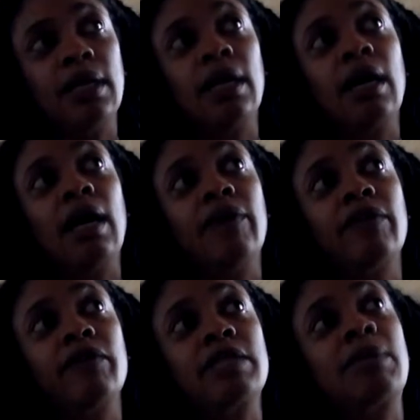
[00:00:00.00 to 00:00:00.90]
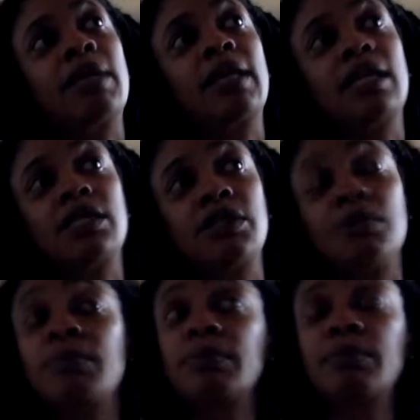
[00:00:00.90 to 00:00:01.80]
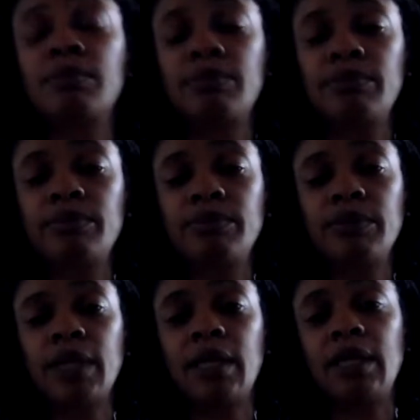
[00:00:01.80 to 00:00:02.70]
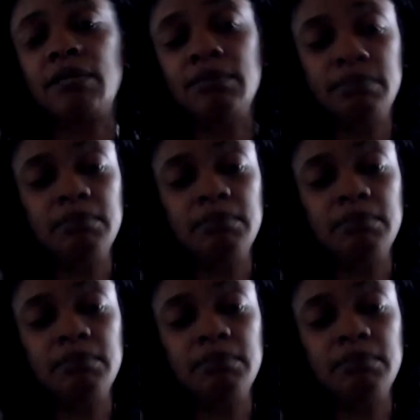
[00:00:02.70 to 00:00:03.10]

And I have to respect that too and keep